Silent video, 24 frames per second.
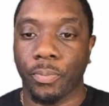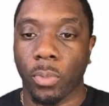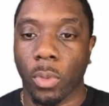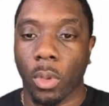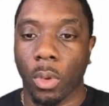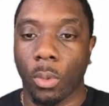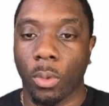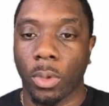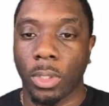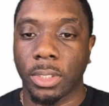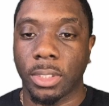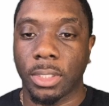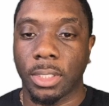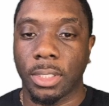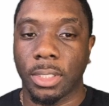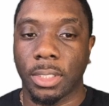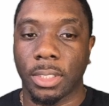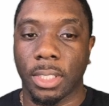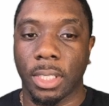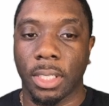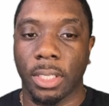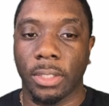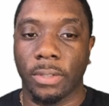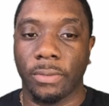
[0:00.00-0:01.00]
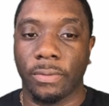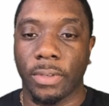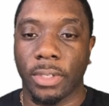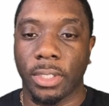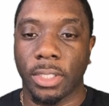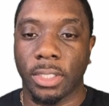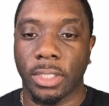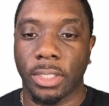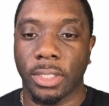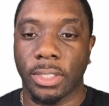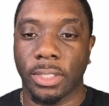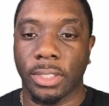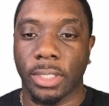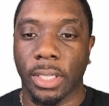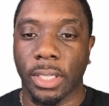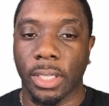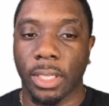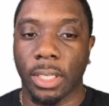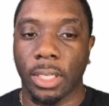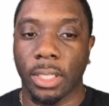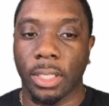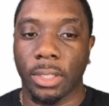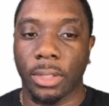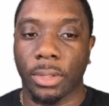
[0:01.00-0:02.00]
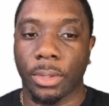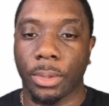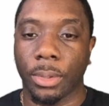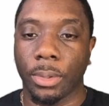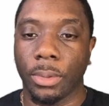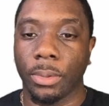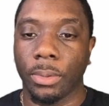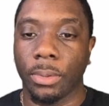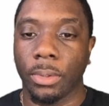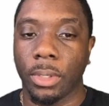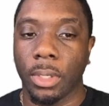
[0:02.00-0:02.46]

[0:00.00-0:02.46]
once this thing finishes cycling through.